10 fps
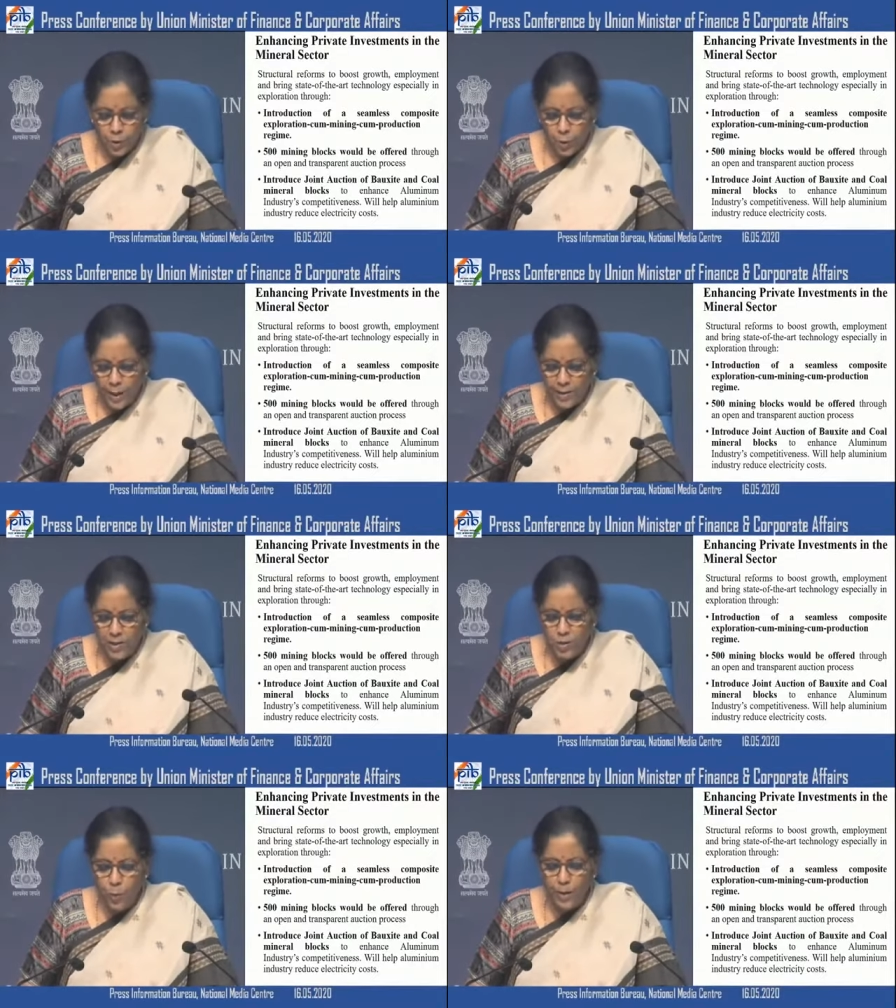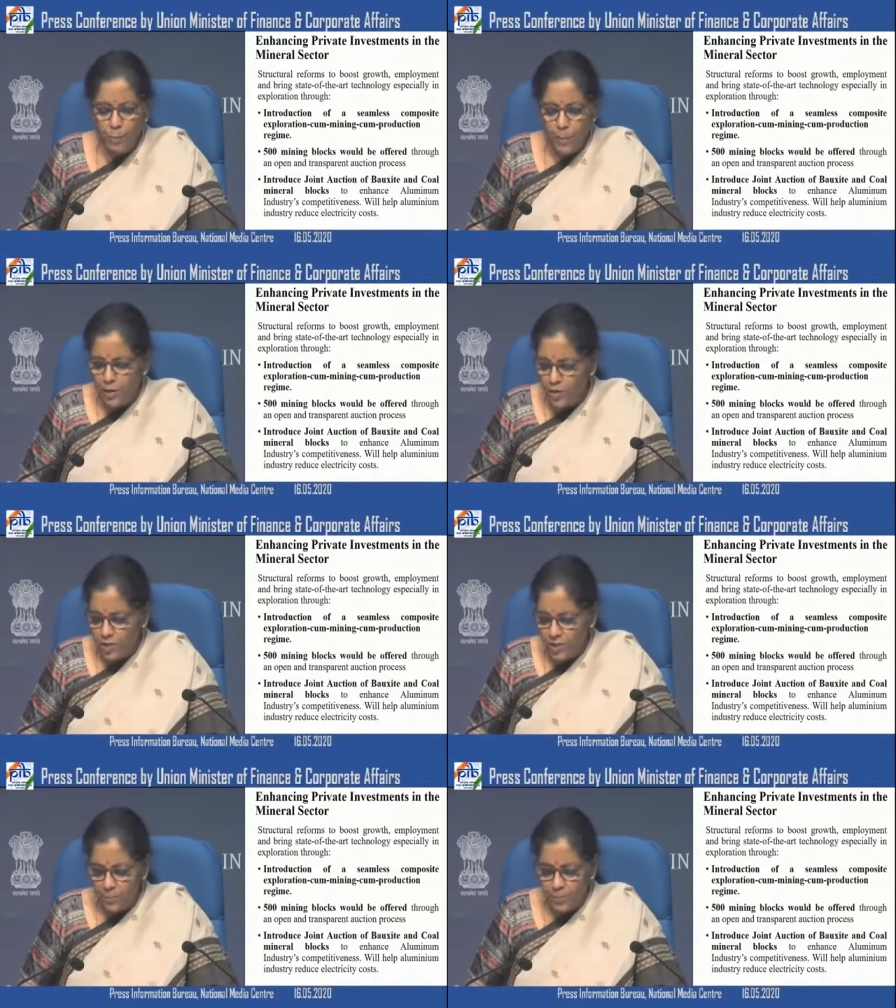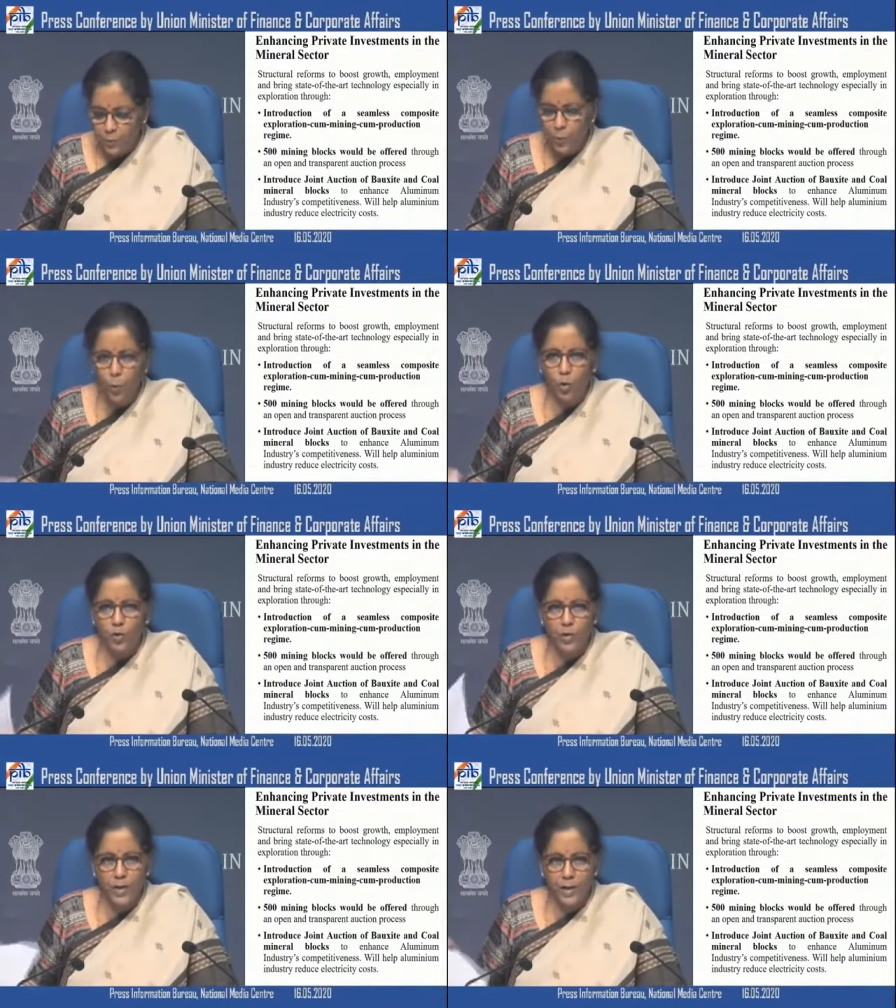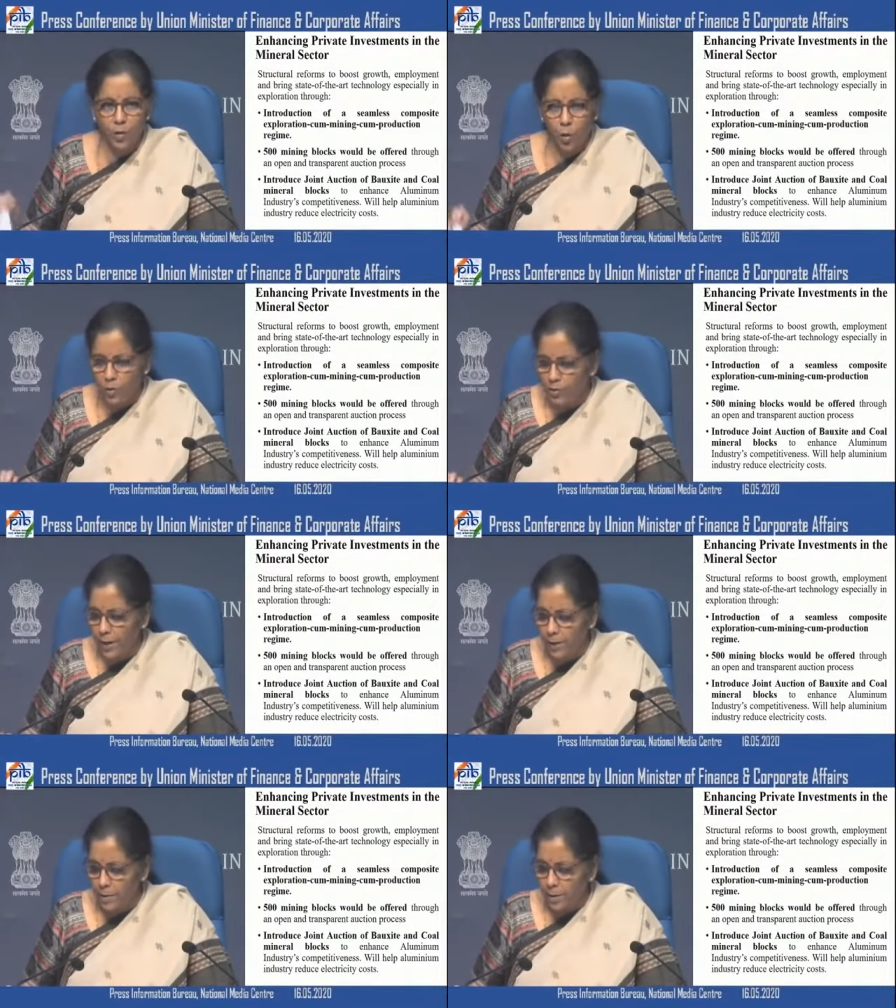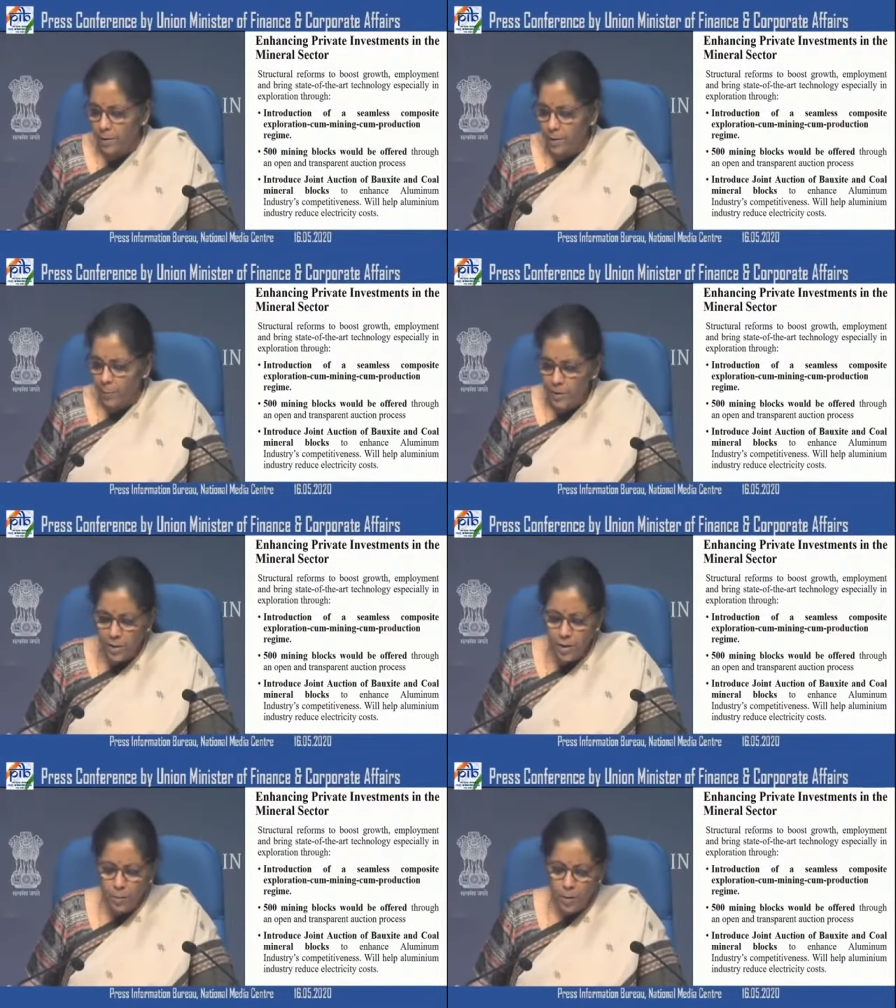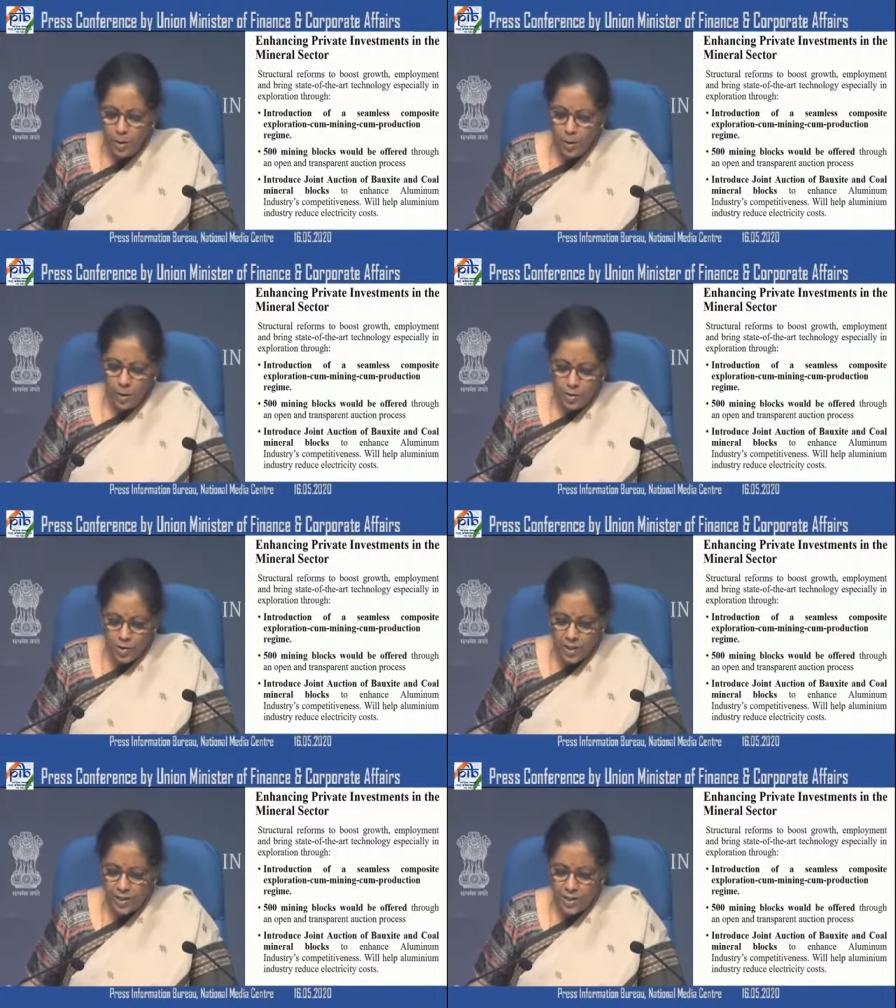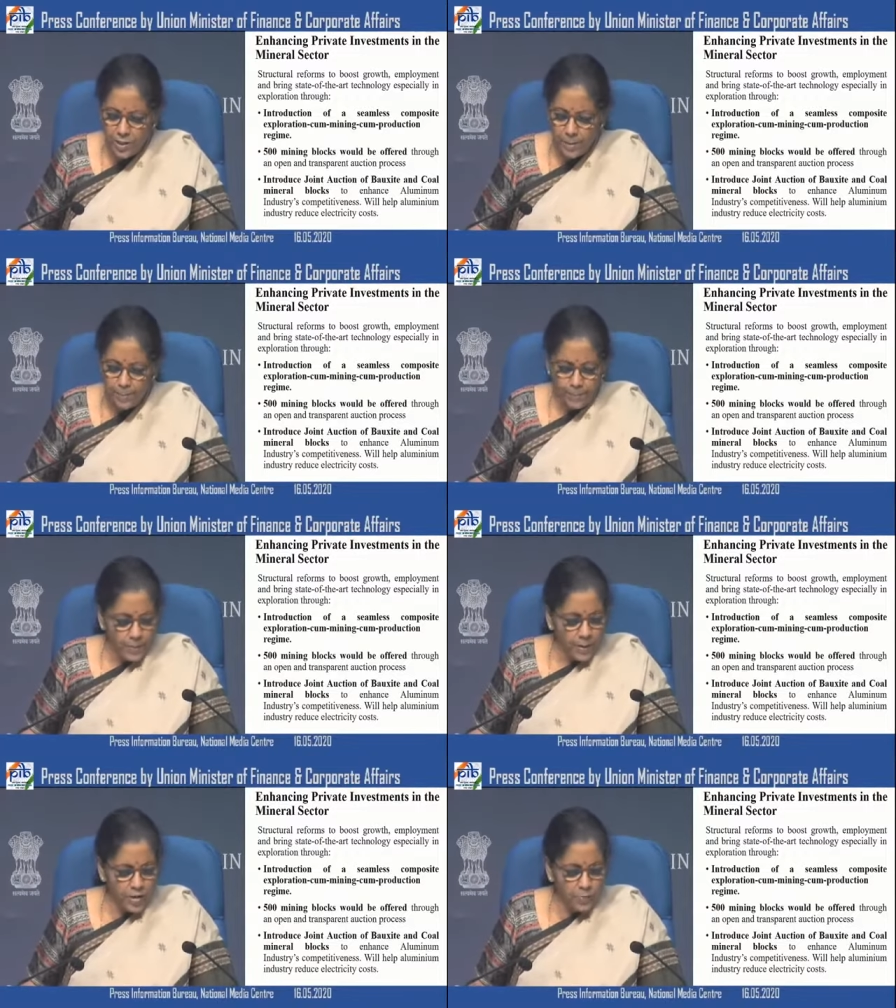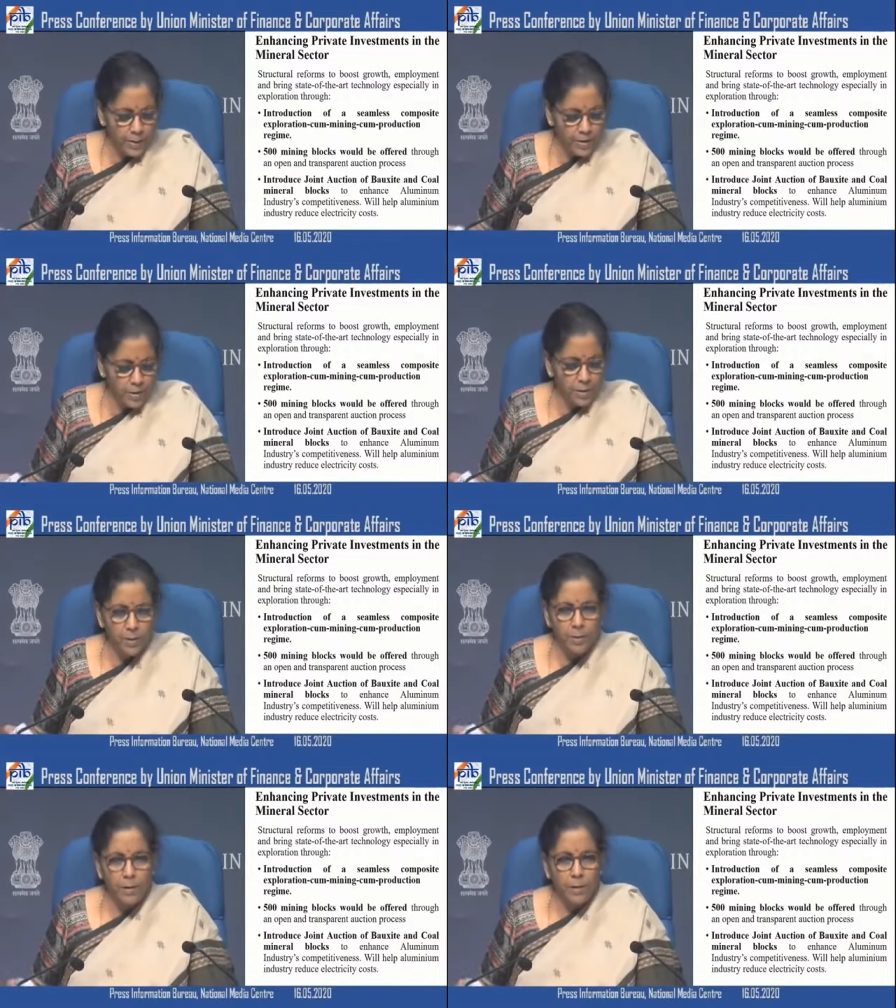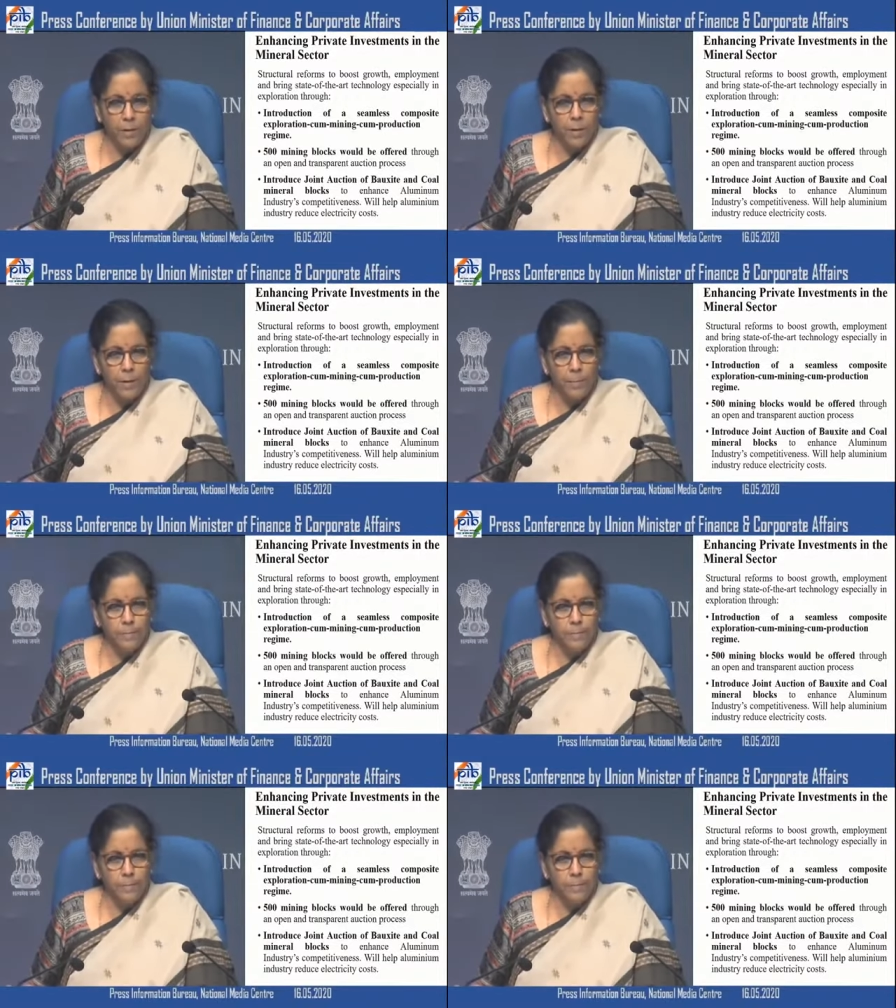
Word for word: So that is one major step that we want to take in order that the mineral uh, sector is better uh,